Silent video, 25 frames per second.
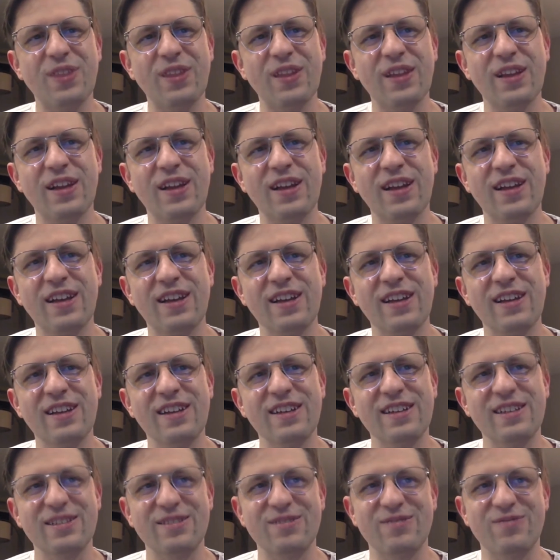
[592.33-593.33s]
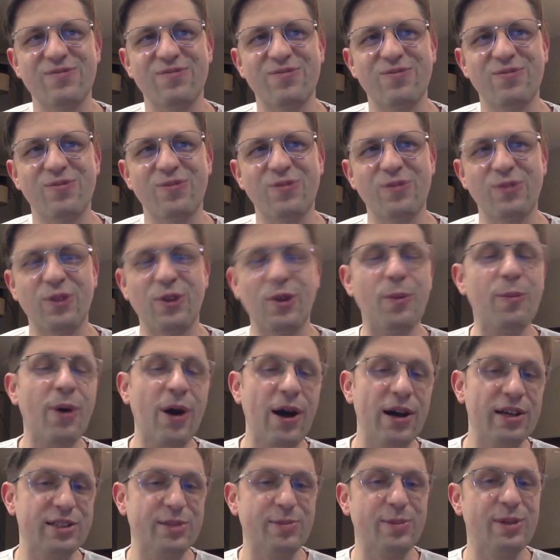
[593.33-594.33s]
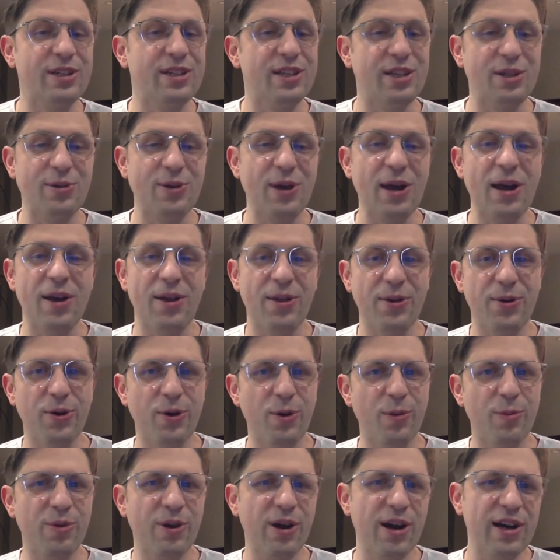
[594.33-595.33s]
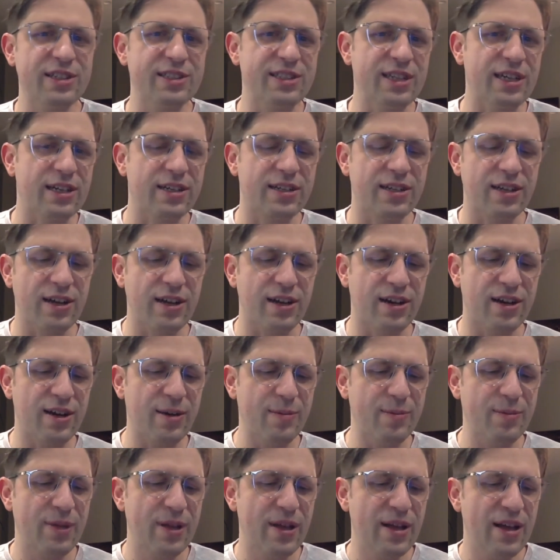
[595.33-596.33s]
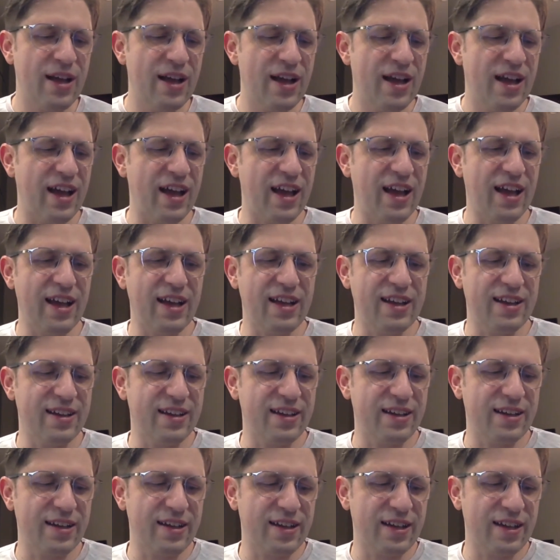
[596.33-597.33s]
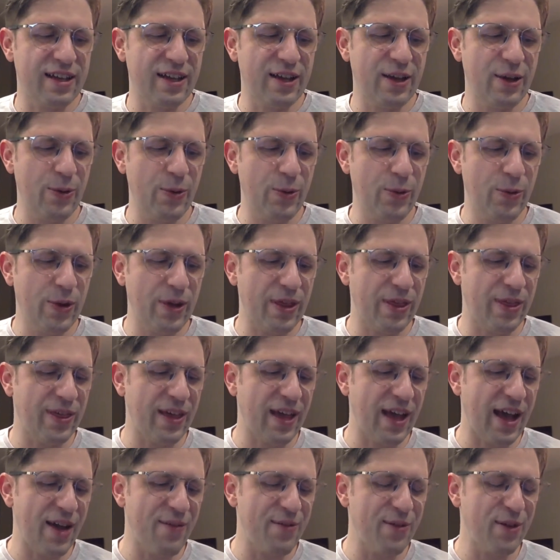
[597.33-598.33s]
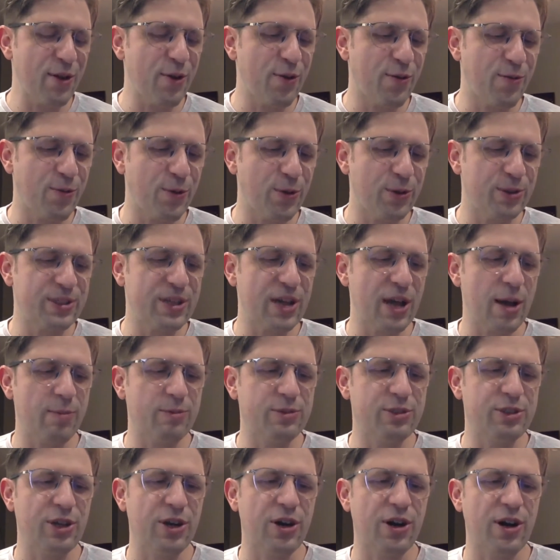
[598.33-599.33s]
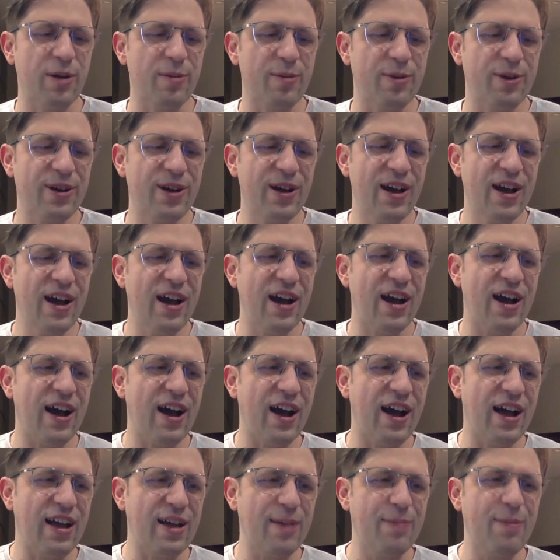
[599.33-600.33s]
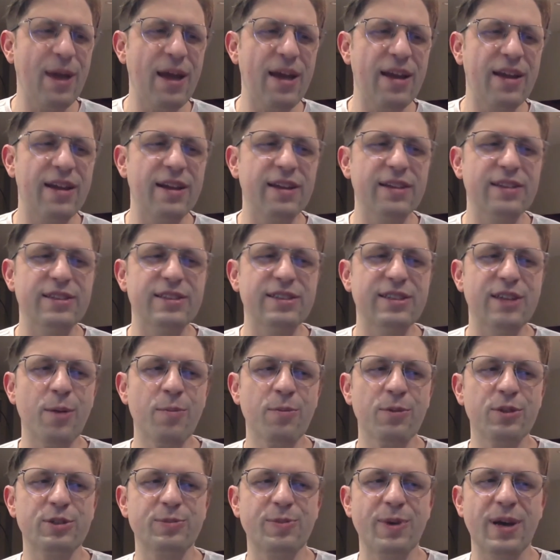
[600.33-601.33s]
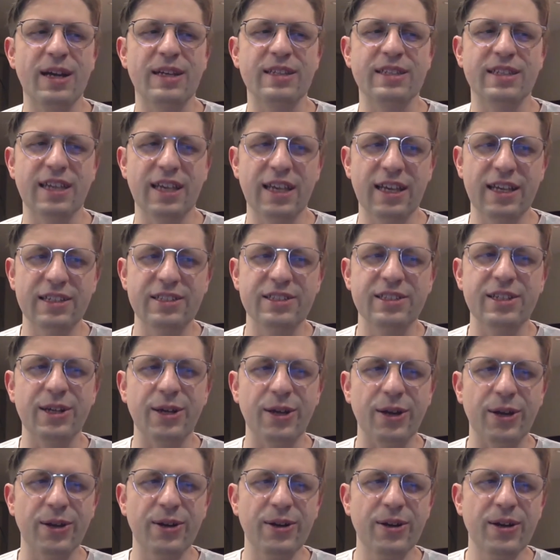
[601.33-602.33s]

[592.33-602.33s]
It could possibly derail the whole project. And with having a full-time job, it made it in some respects easier